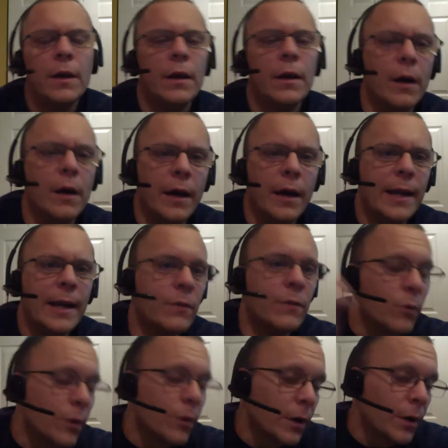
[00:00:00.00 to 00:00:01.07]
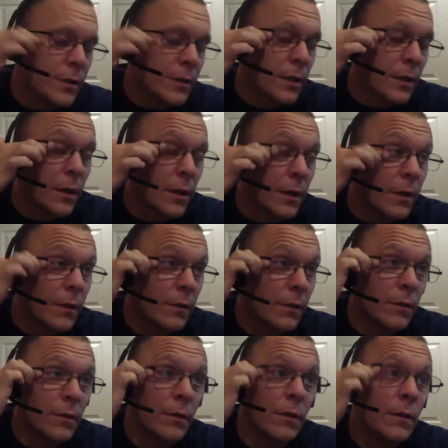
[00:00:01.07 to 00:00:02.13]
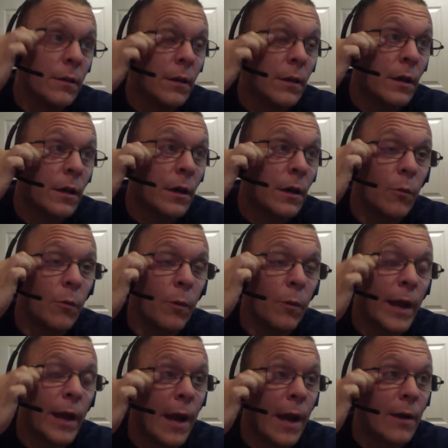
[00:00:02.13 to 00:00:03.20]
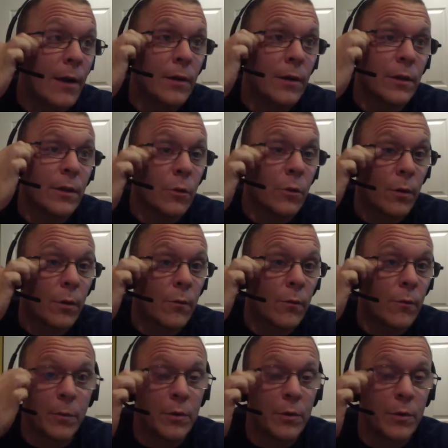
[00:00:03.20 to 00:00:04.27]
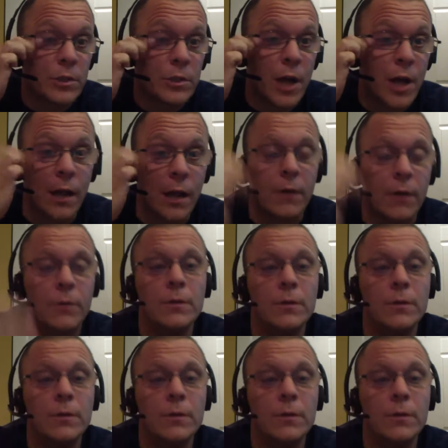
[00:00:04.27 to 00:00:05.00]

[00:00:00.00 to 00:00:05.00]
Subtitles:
84 is way higher than the norm for most Giallo